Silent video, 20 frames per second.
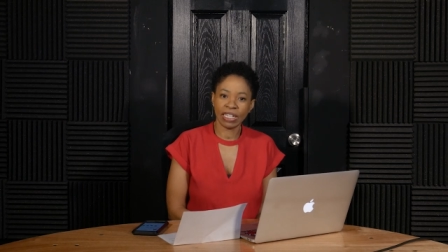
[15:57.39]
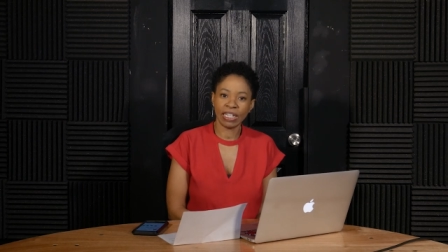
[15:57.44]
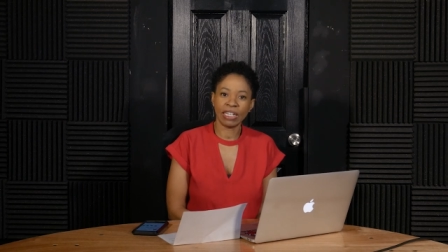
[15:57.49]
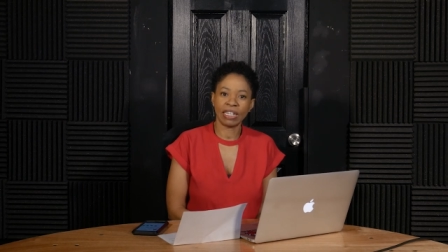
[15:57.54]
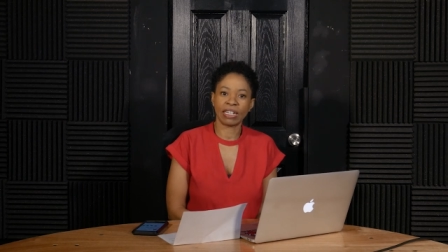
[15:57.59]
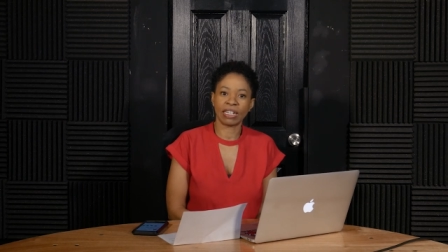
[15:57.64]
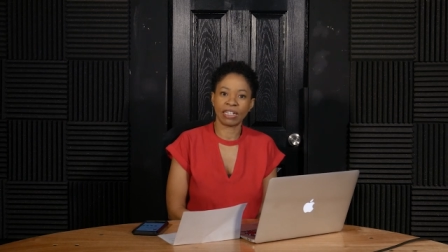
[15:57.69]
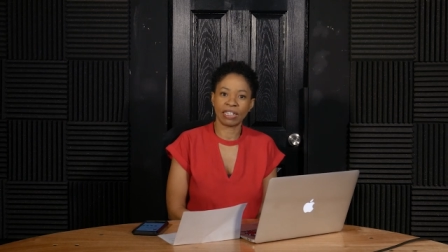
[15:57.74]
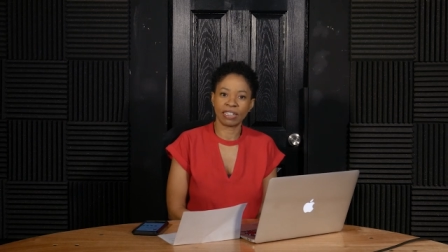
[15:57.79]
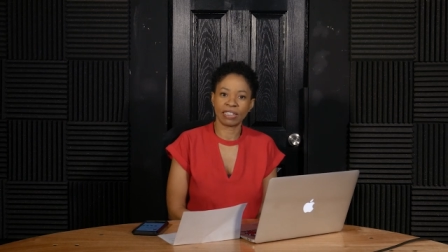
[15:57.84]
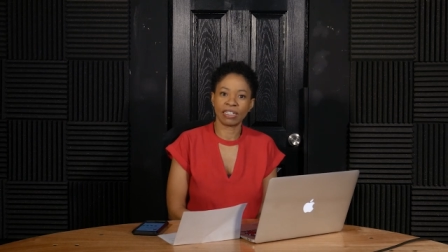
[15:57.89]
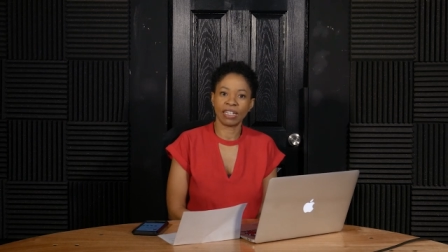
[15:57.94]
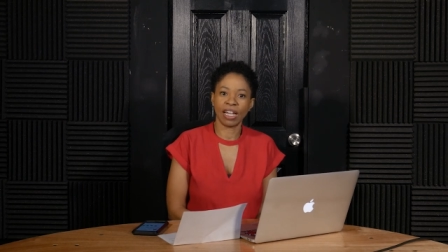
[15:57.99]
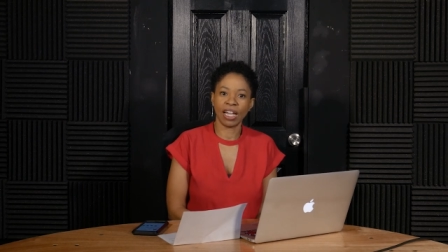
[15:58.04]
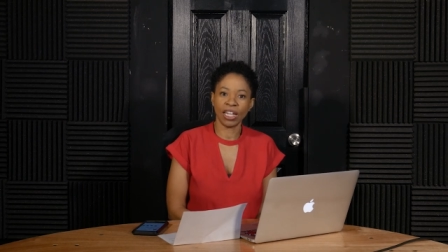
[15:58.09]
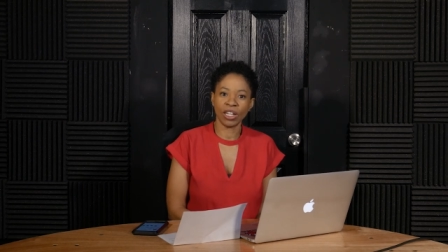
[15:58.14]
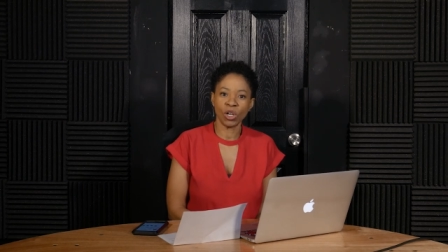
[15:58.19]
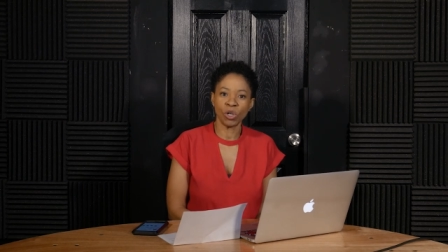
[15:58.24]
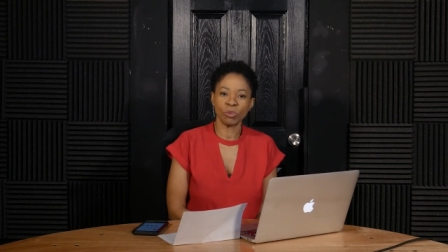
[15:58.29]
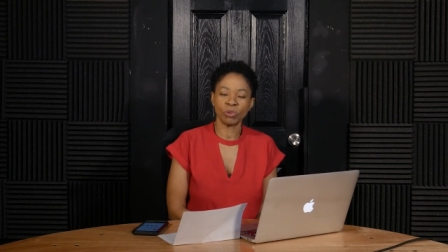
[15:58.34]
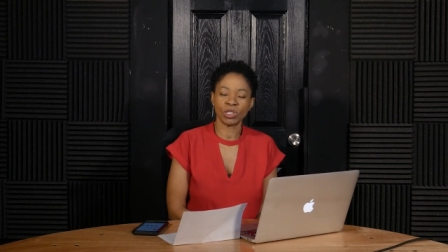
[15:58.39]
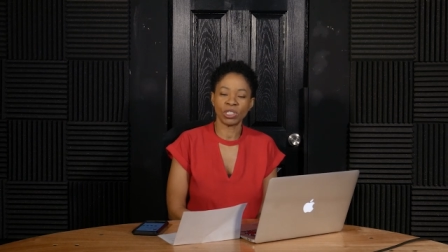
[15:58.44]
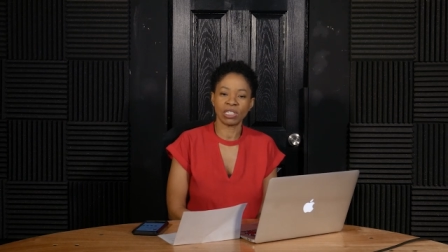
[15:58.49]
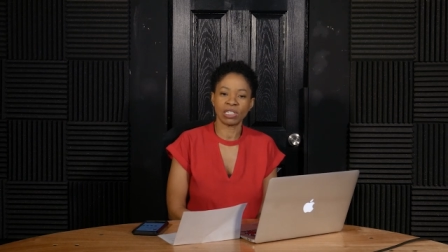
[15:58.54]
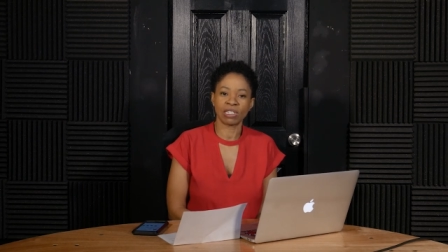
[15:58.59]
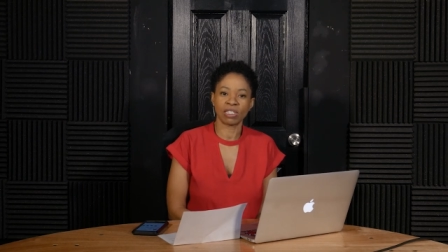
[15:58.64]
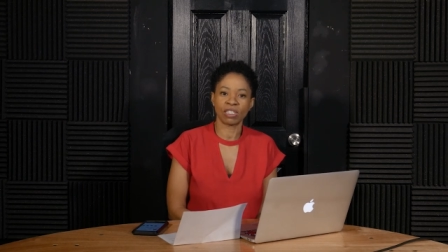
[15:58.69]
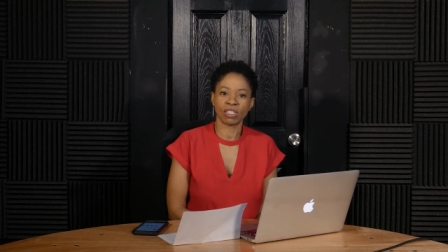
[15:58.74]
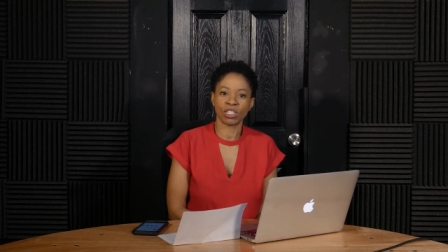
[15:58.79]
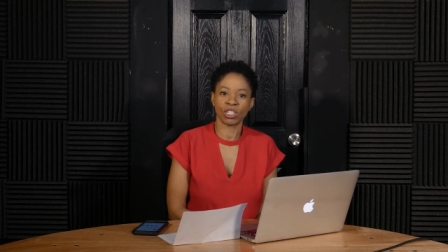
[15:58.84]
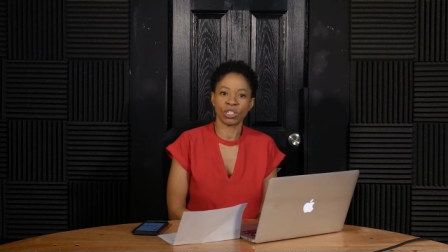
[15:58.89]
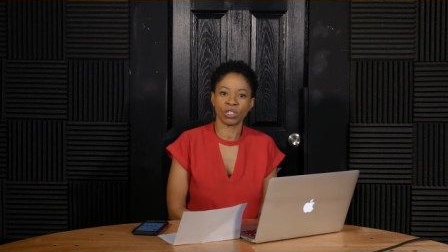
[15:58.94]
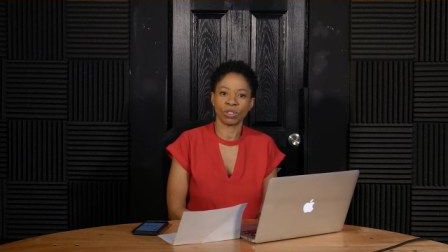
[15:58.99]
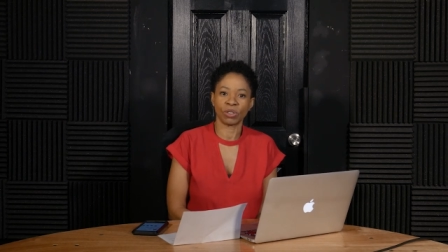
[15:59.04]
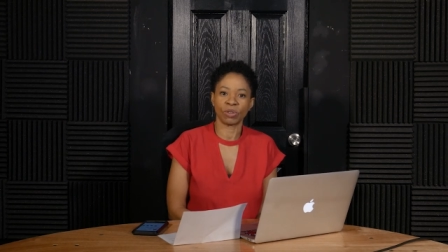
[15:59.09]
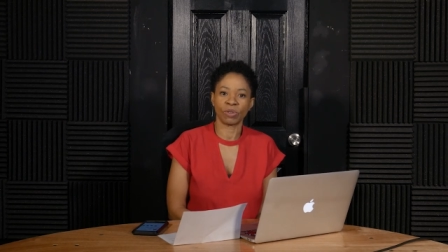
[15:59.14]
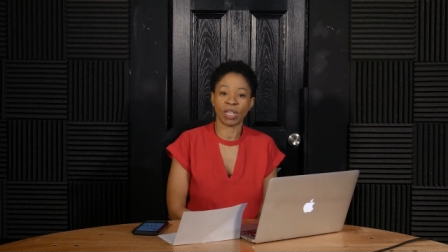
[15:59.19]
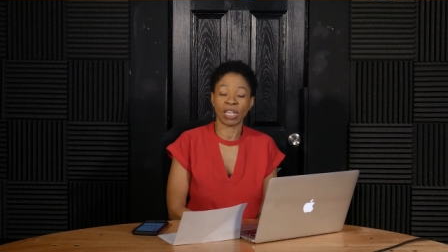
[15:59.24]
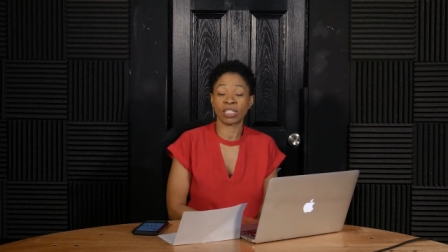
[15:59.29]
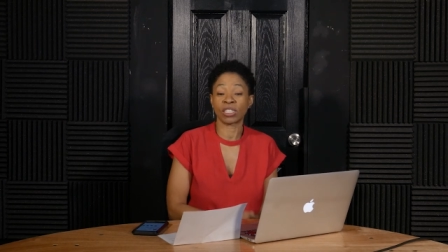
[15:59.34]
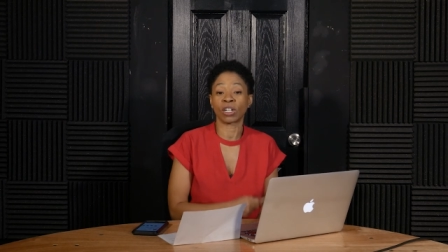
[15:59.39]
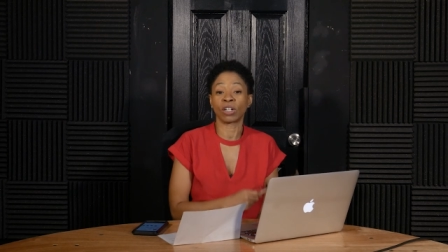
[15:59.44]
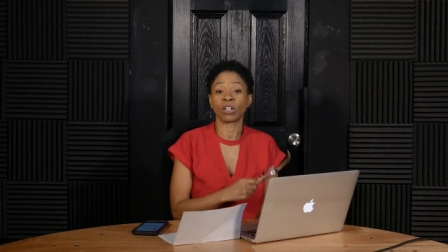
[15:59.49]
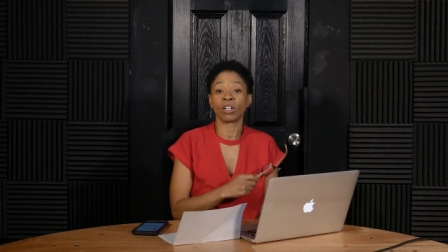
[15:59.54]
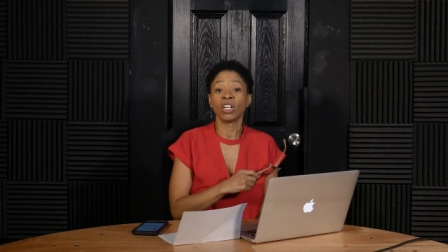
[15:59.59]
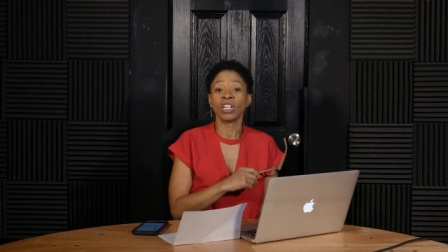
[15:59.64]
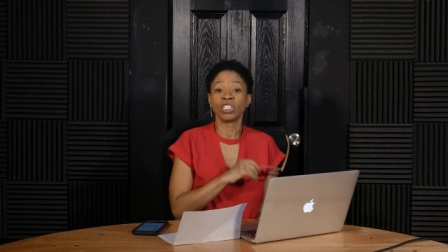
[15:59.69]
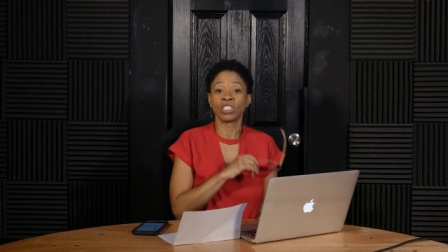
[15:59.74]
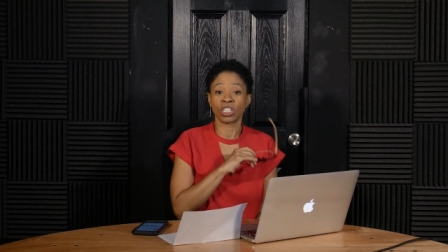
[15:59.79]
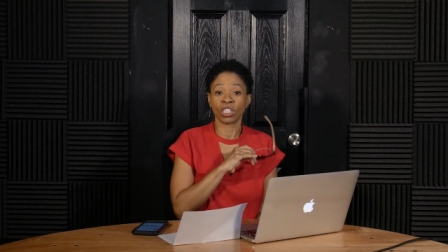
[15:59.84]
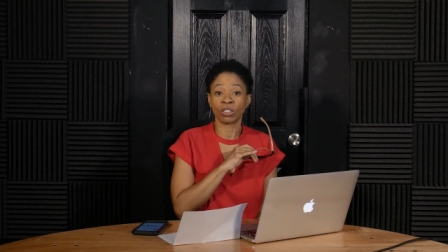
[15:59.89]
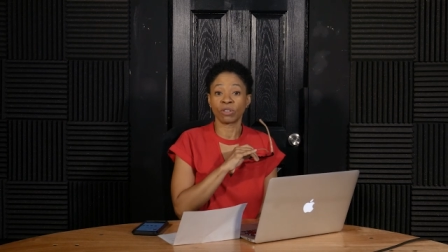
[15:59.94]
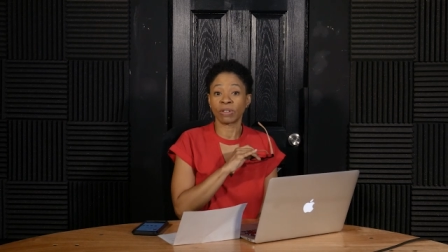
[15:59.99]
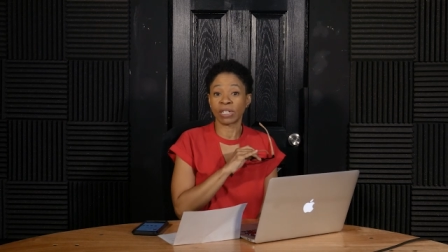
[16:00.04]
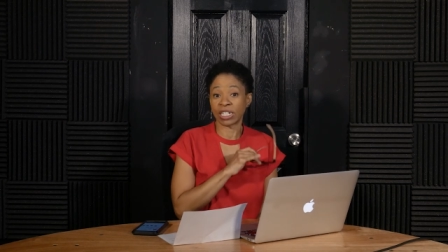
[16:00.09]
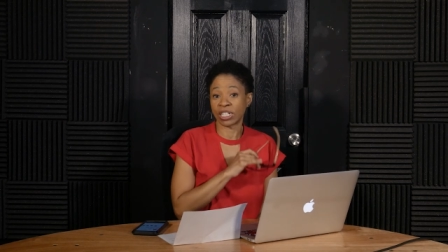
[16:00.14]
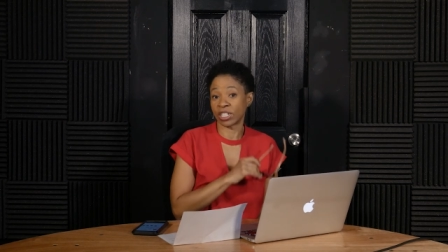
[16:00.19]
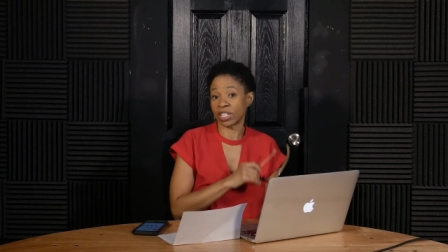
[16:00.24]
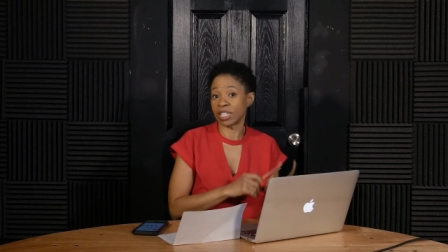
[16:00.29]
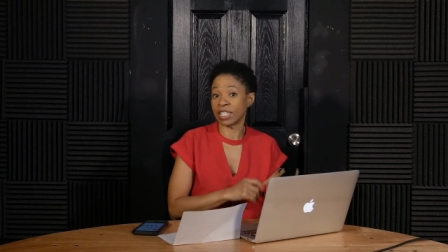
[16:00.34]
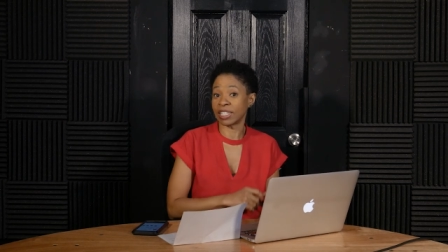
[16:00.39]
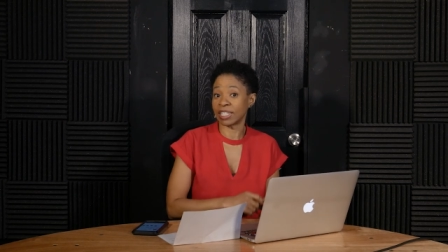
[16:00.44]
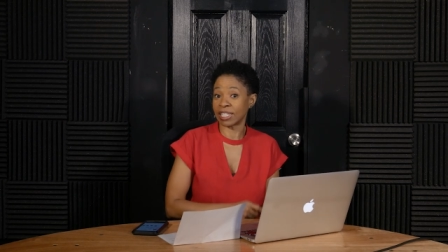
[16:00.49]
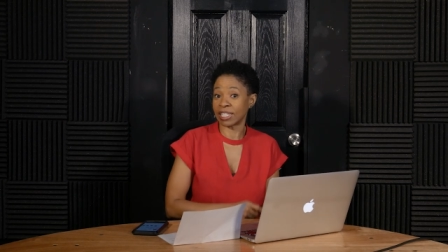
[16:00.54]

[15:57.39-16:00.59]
Yeah, I hope she is too. That's our Generation